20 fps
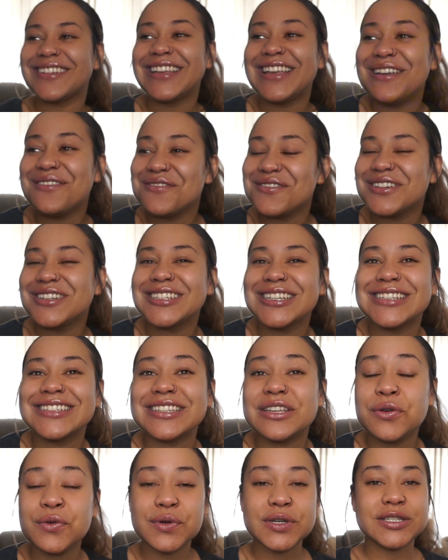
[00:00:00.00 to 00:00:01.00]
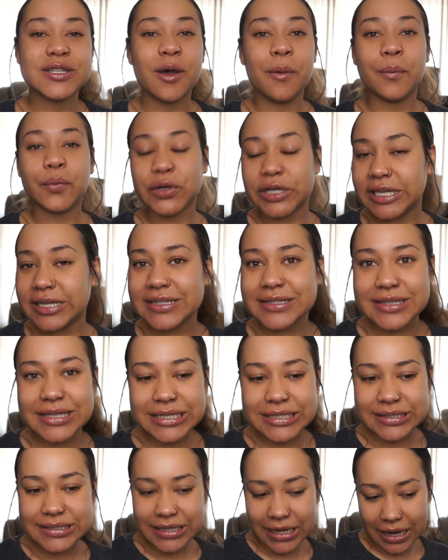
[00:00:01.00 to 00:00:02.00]
It was a breeze
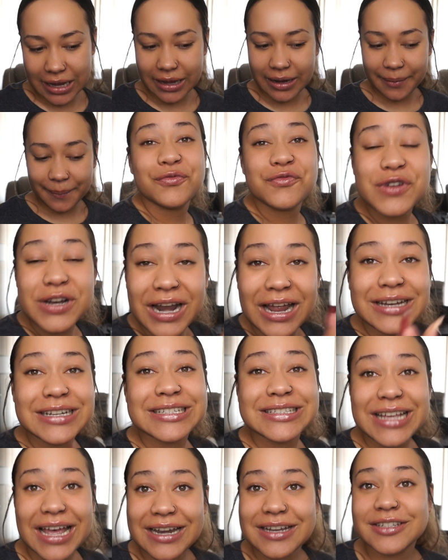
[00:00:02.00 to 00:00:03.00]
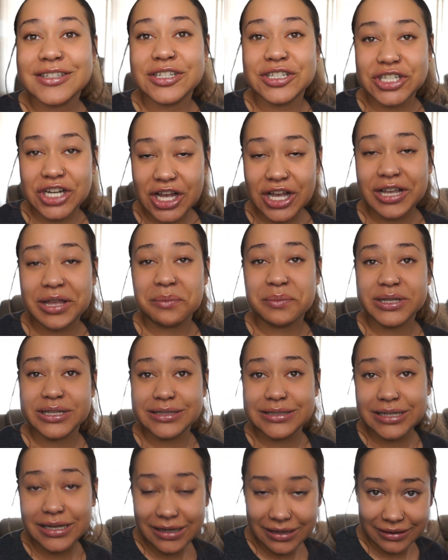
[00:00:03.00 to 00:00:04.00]
this time. When I decided to chug and be
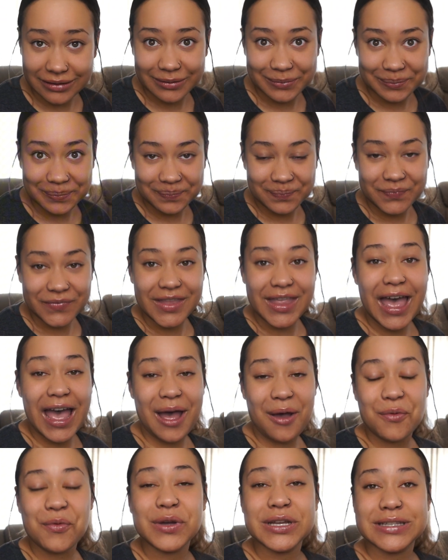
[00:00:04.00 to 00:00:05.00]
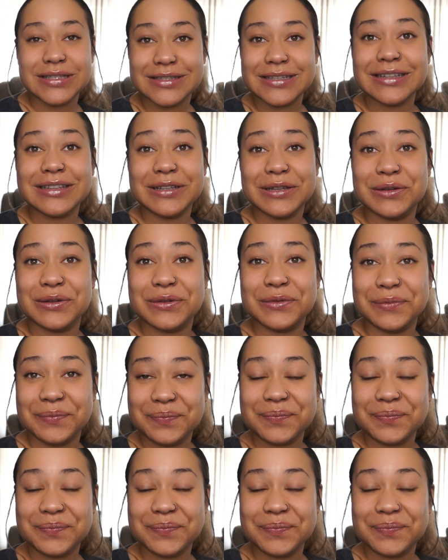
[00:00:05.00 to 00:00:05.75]
dumb, that was a little